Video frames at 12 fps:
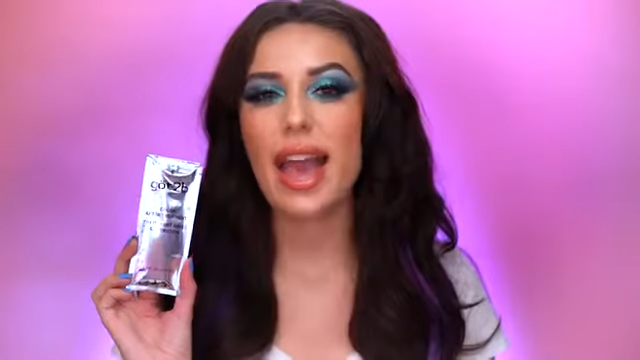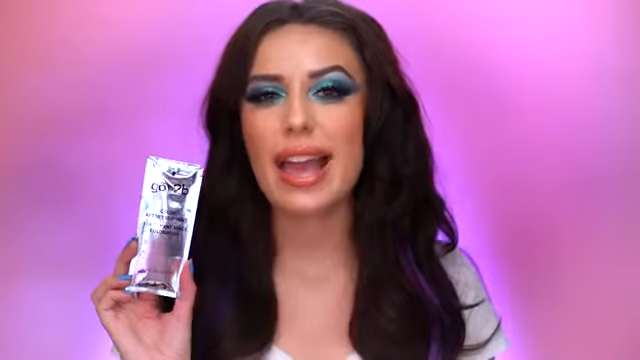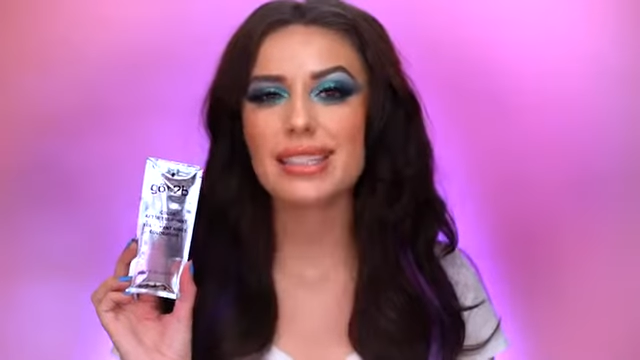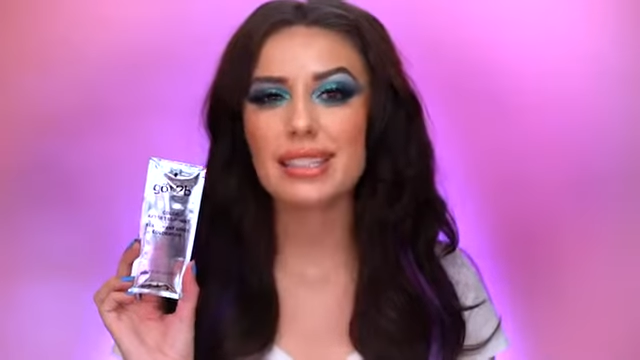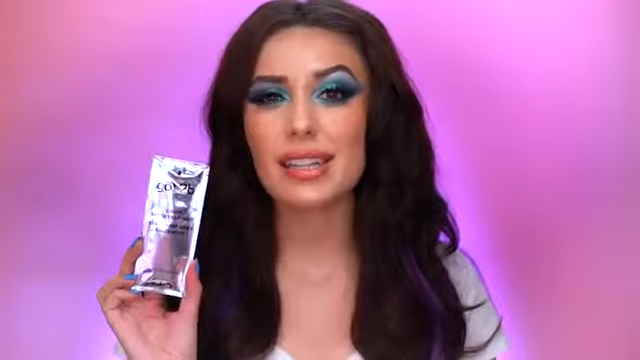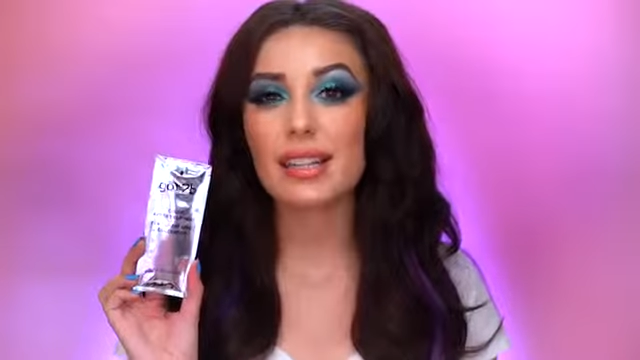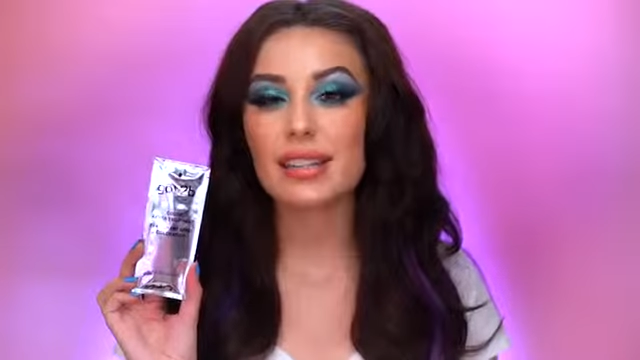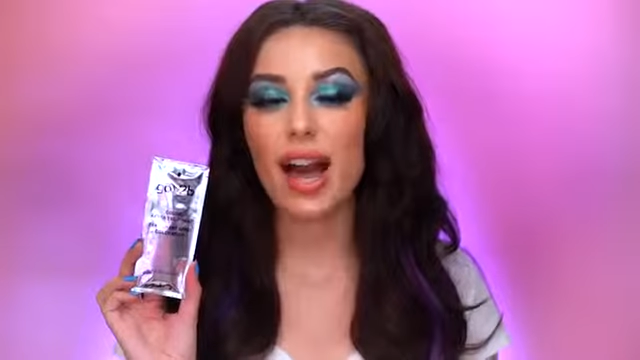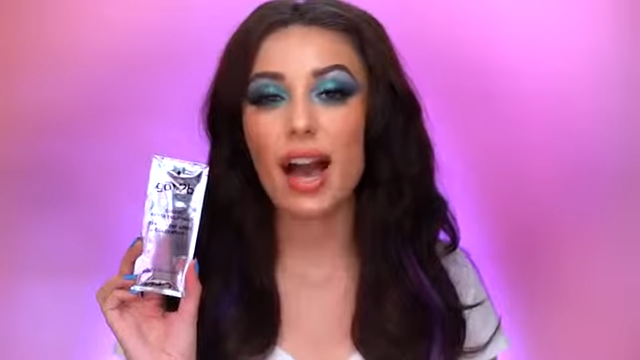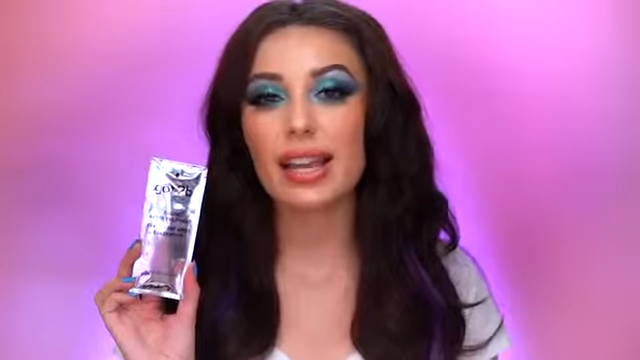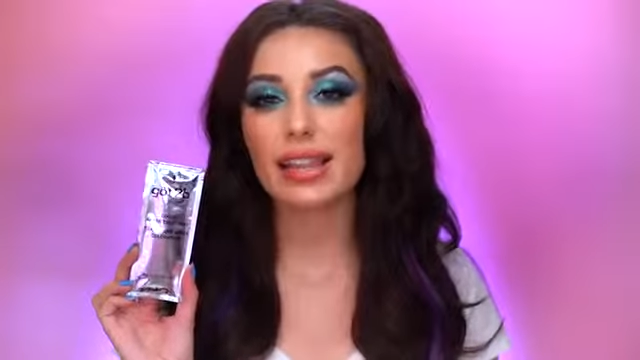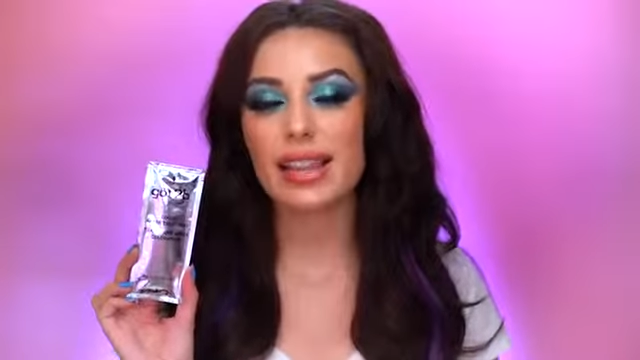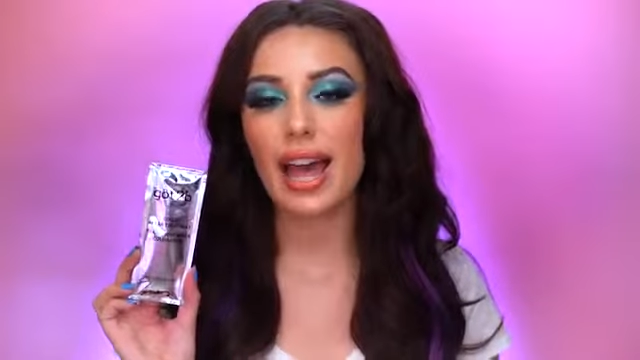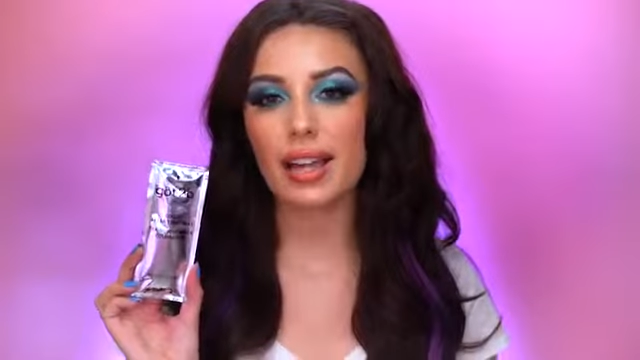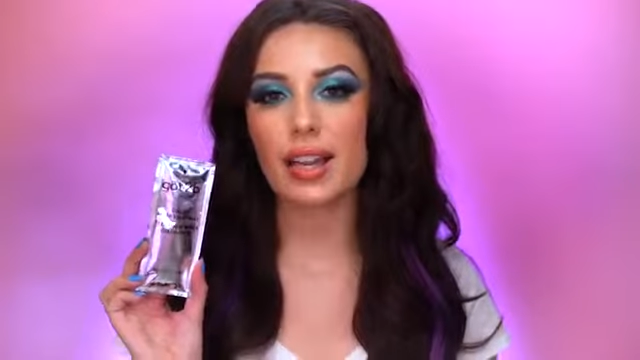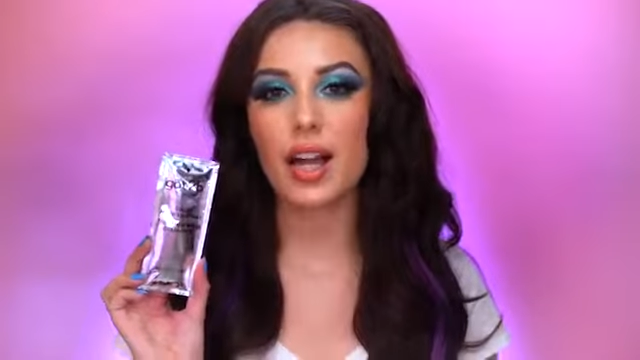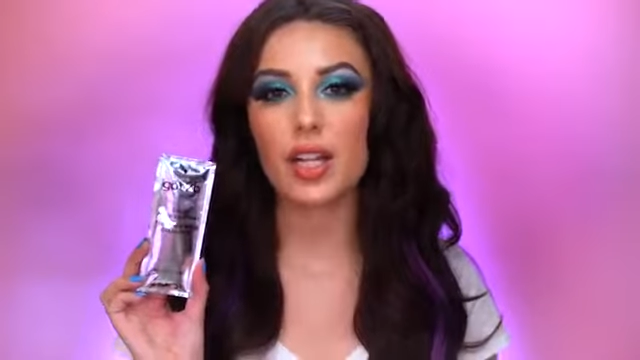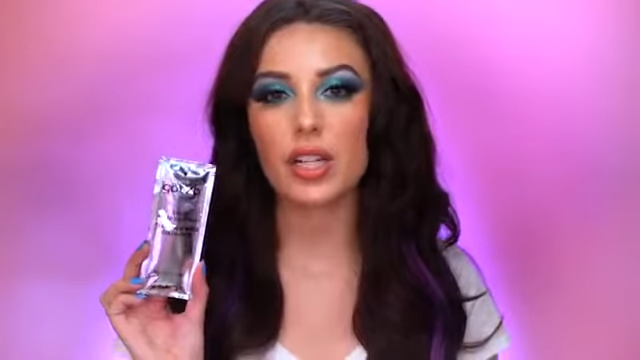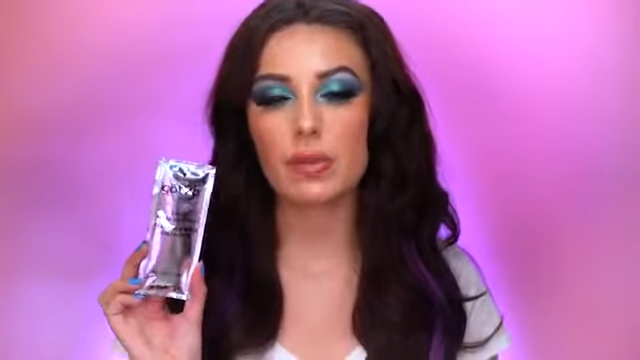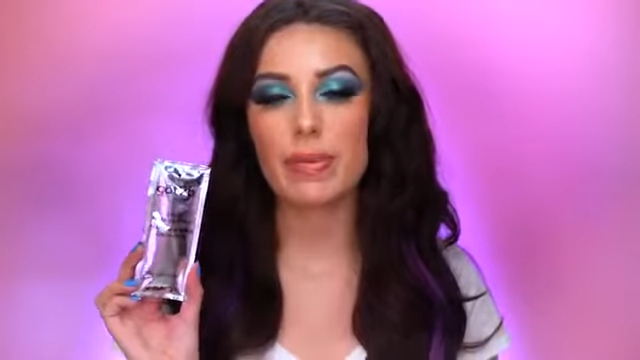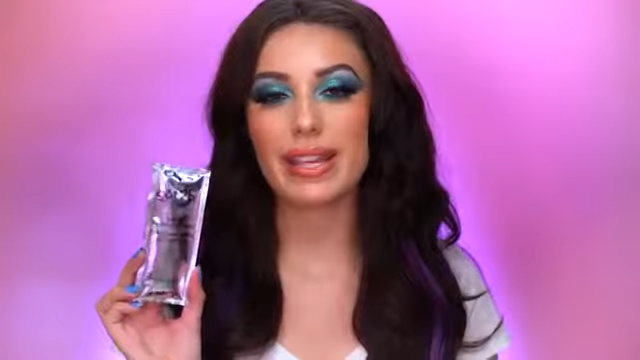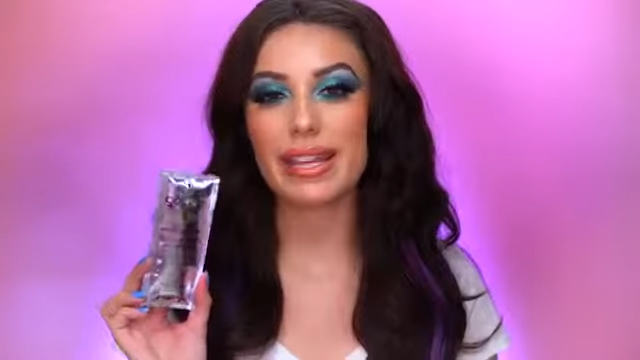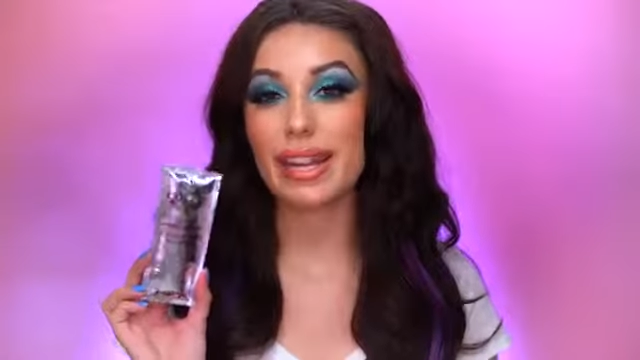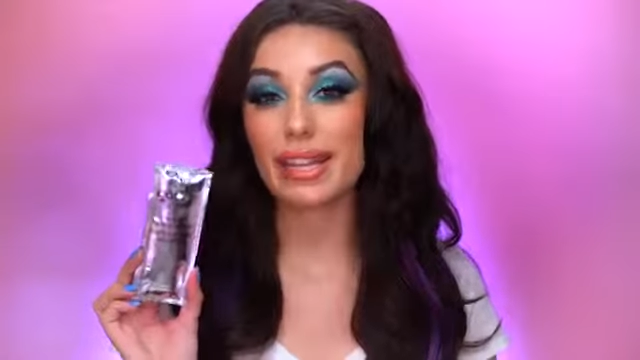and it's gonna lock in that color and
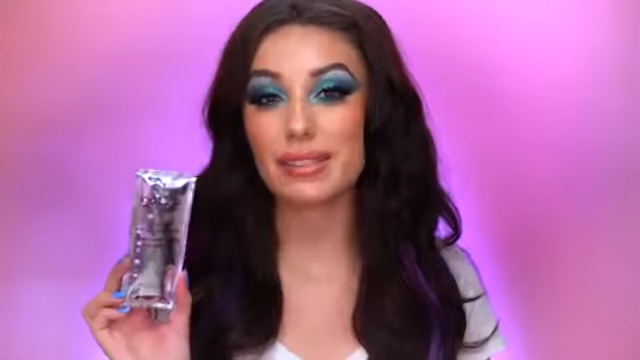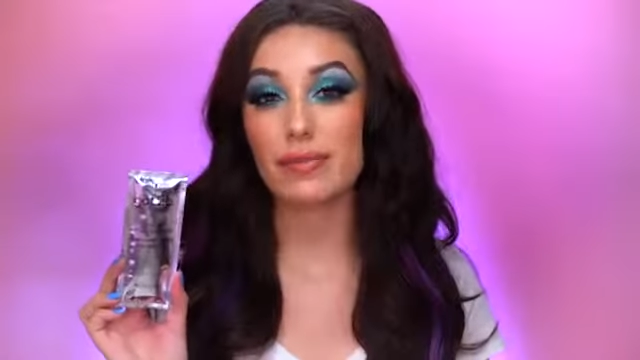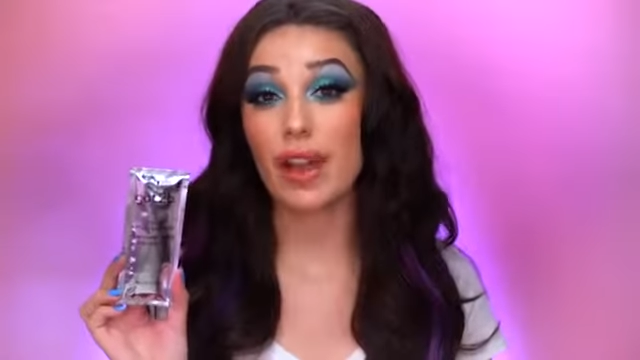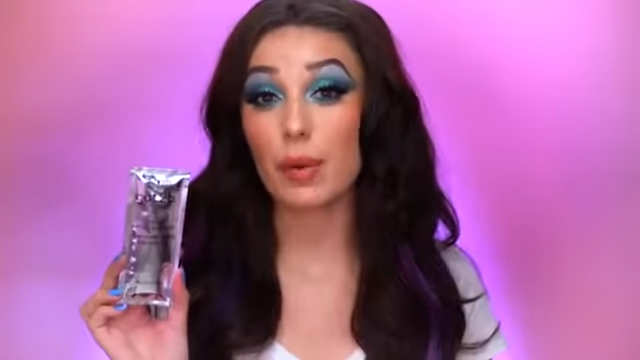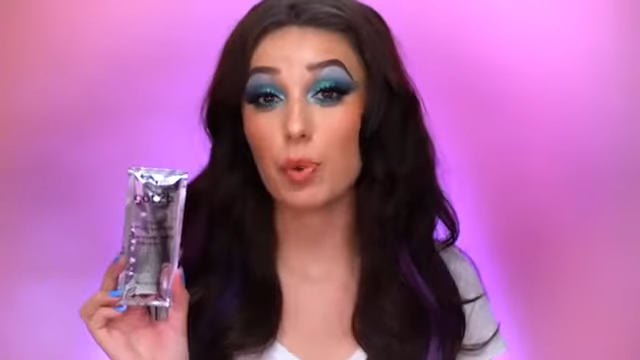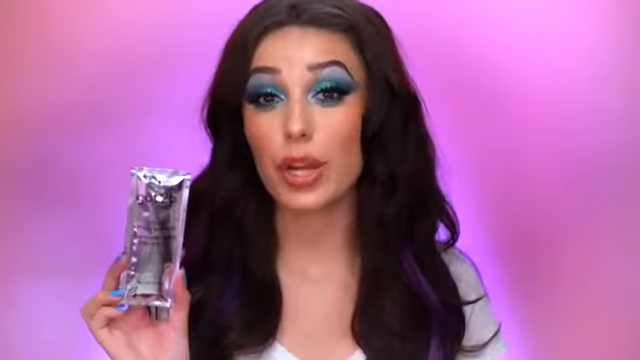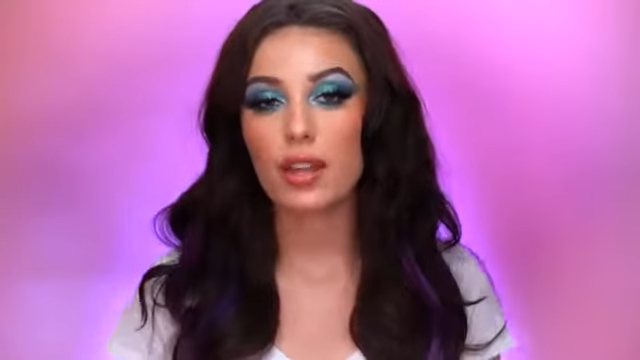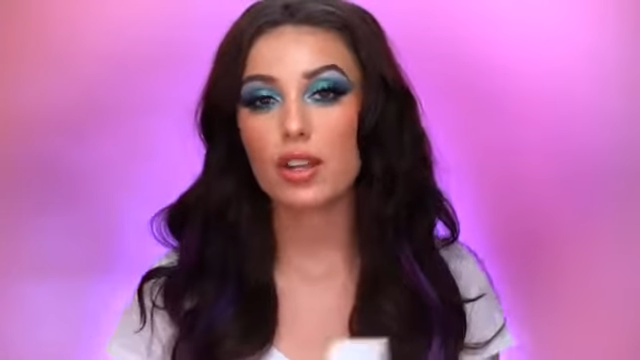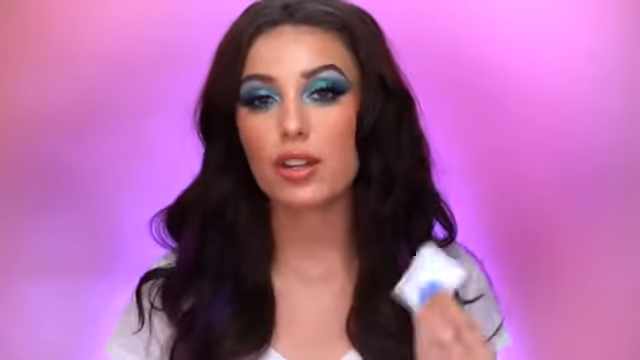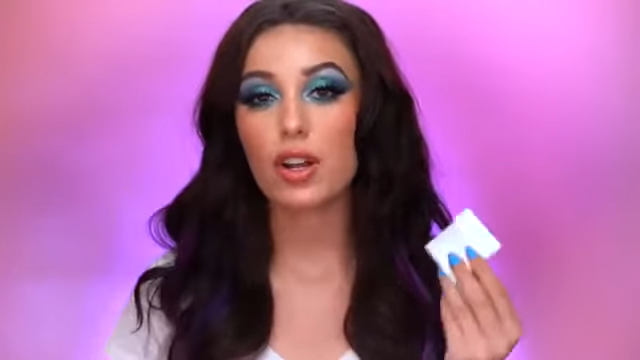make it nice and vibrant. You're